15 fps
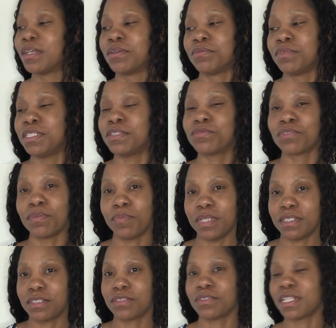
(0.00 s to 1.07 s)
read through a
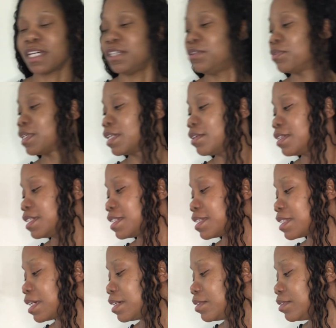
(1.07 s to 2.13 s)
bit so that you can
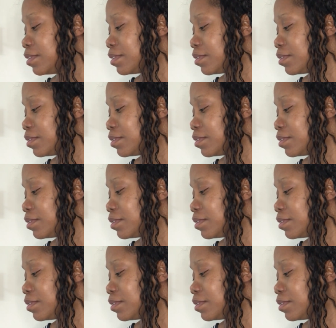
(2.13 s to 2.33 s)
understand